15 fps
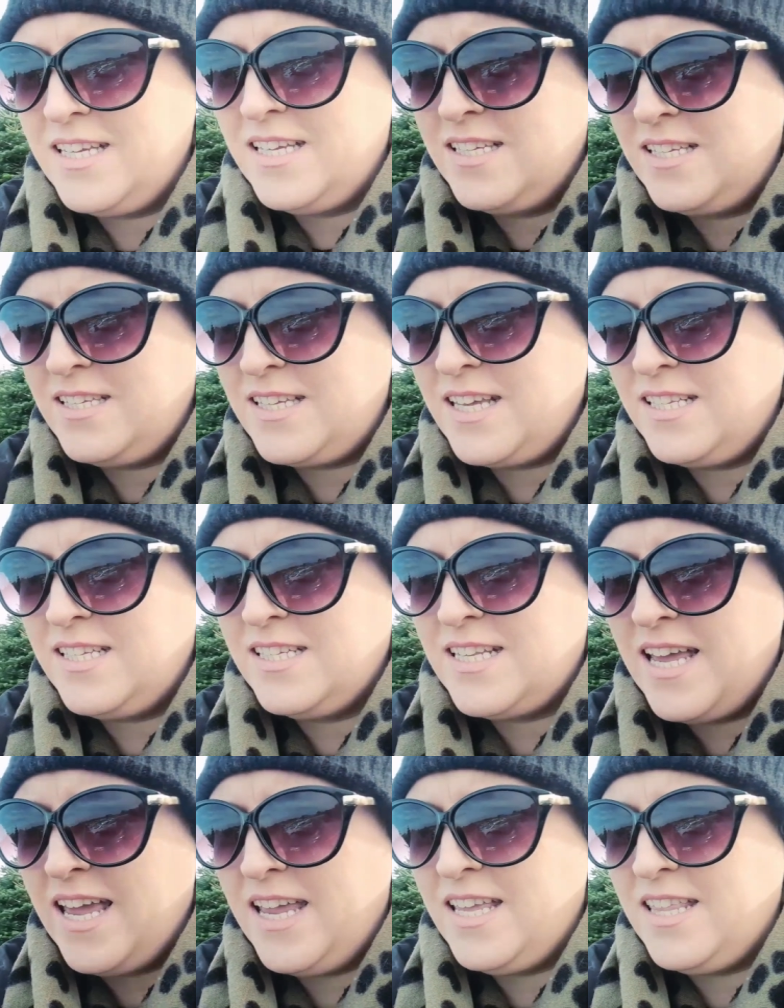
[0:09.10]
it is
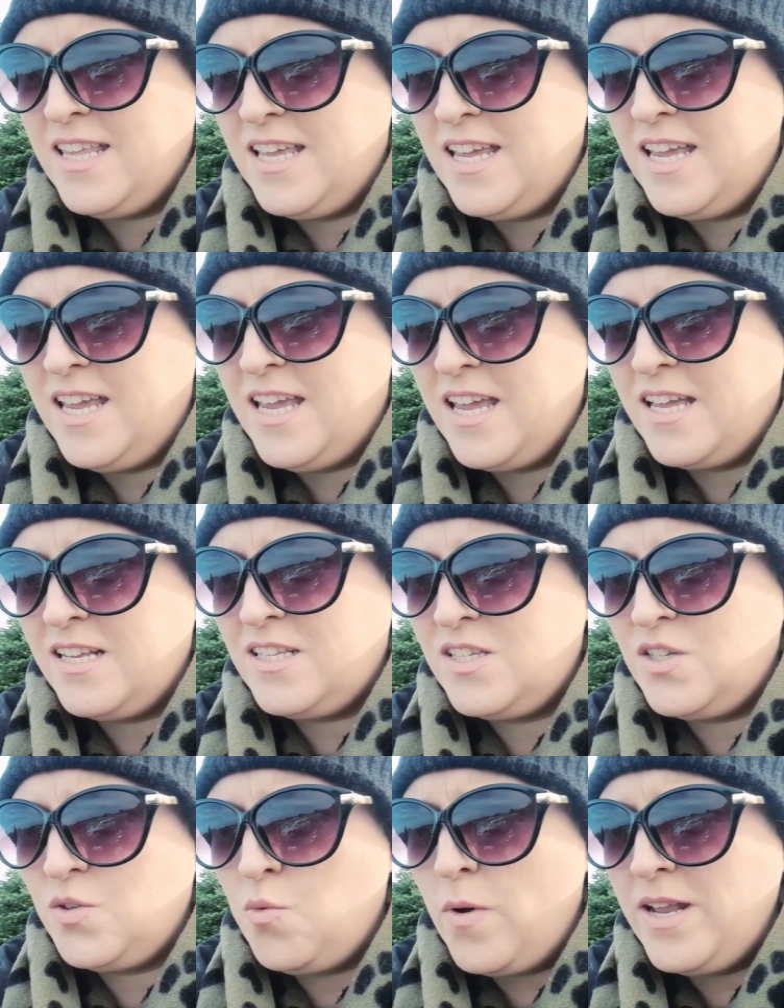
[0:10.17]
Saturday the
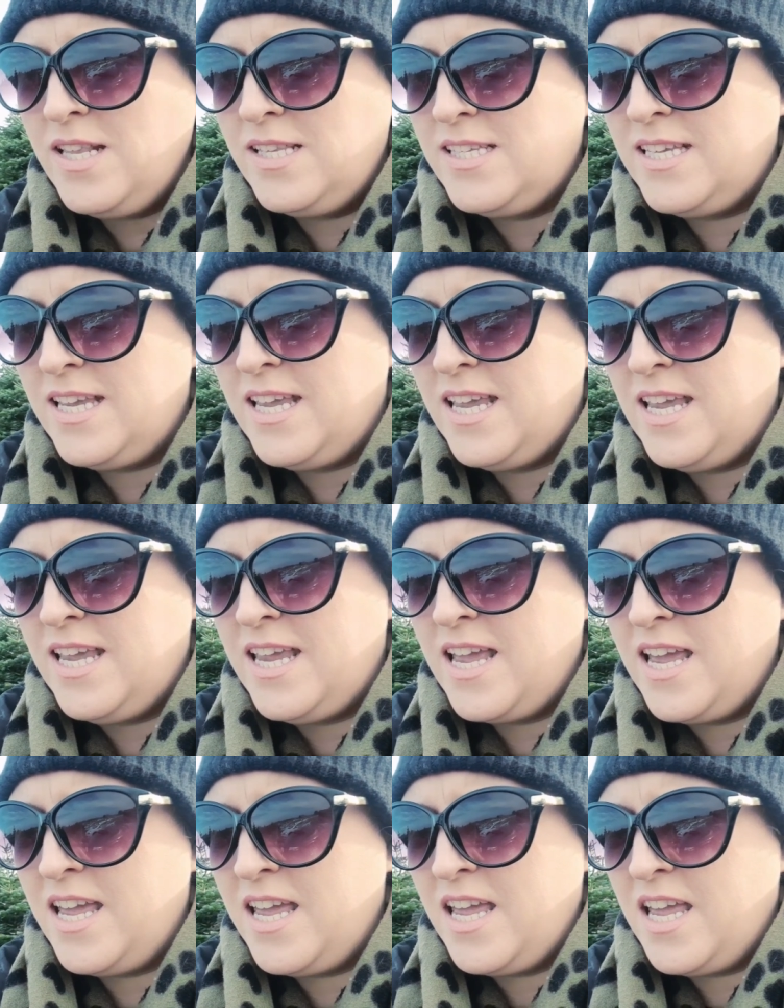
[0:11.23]
29th